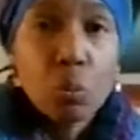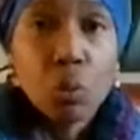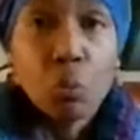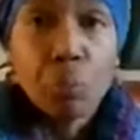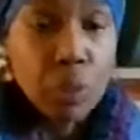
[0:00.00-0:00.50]

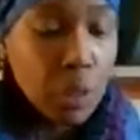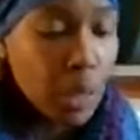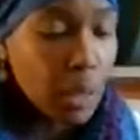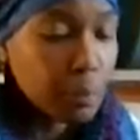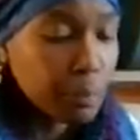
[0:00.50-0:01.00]
will be
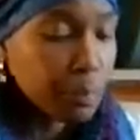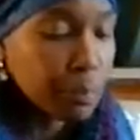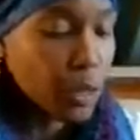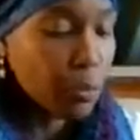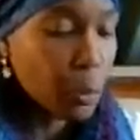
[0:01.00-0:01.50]

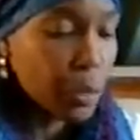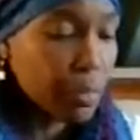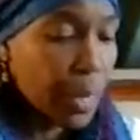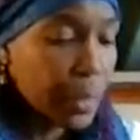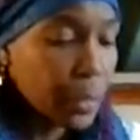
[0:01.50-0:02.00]

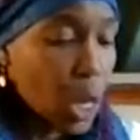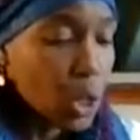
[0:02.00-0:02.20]
fortified.